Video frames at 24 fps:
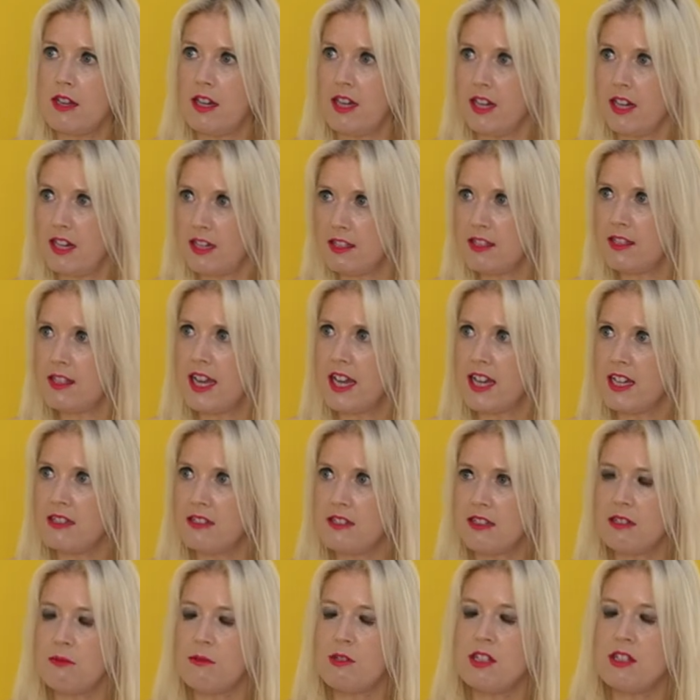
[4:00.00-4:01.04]
eh,
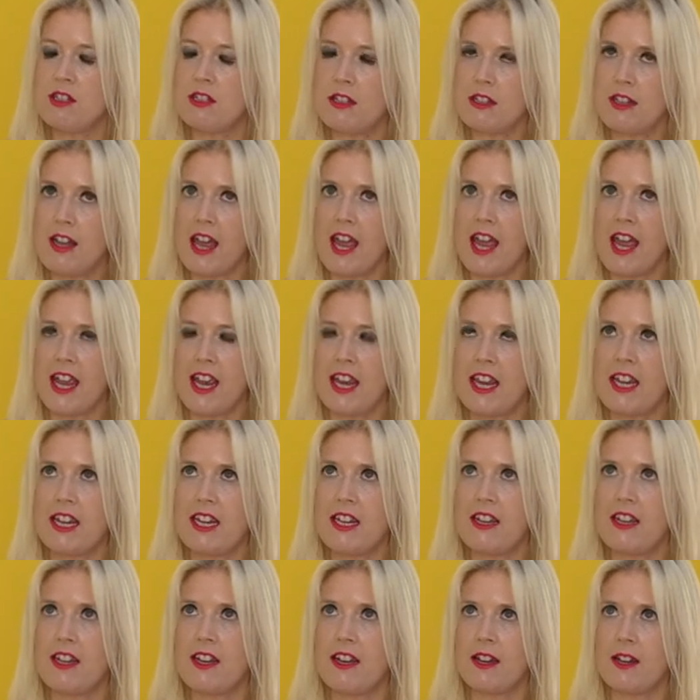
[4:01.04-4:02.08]
set and it was in
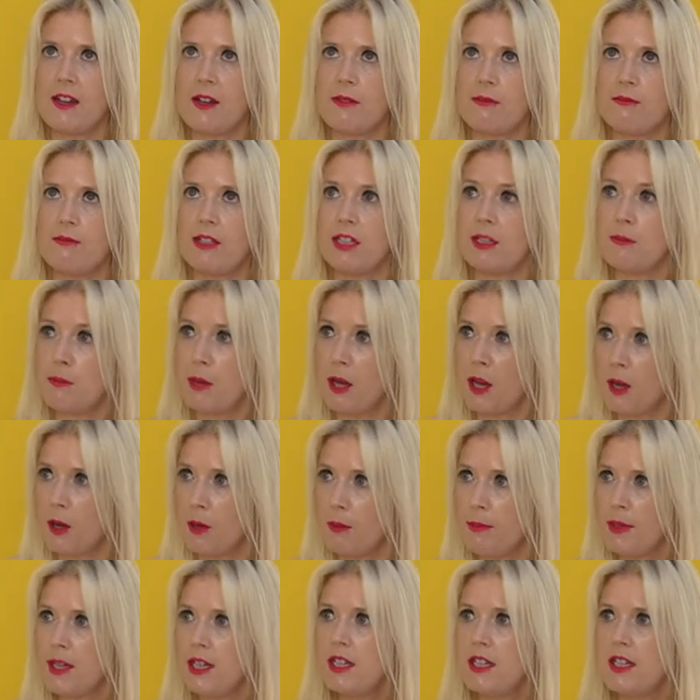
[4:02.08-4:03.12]
a, um, in a
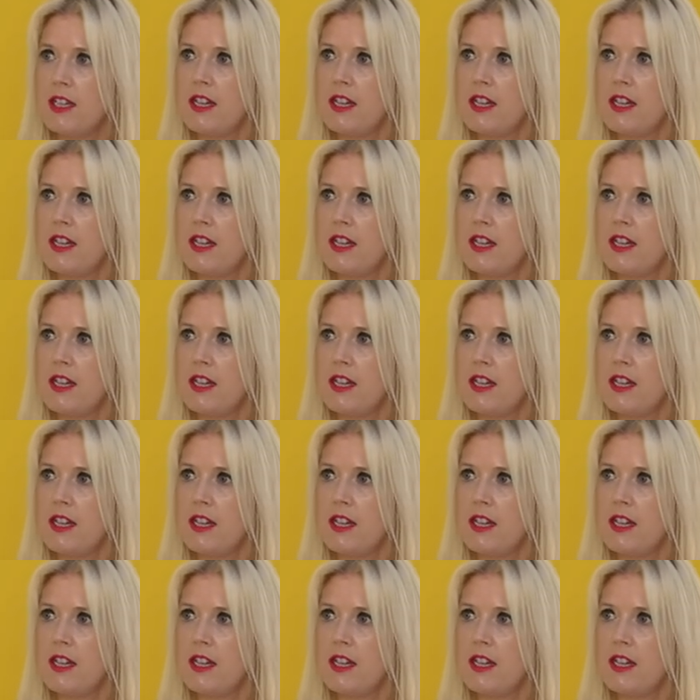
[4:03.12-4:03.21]
pub.